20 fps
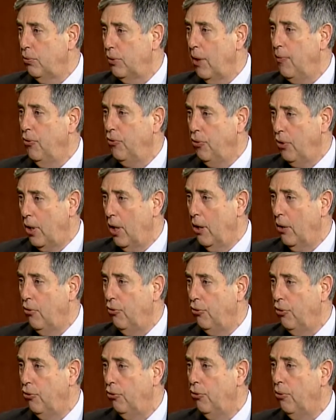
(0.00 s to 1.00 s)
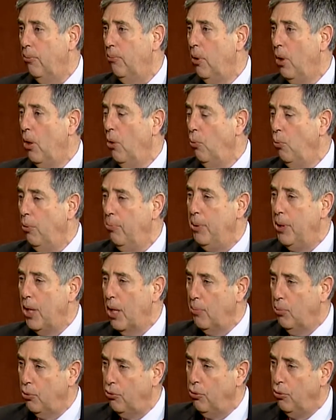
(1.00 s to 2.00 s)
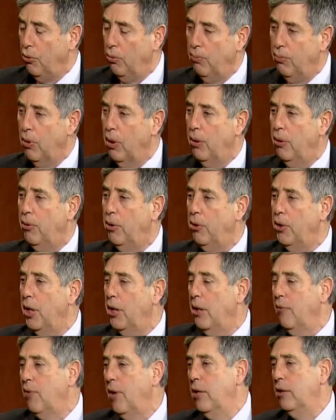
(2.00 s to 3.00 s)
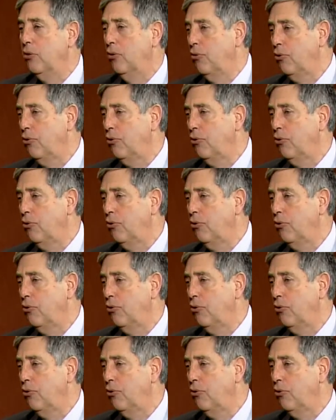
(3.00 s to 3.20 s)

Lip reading: Davidson County system would be able to take advantage of the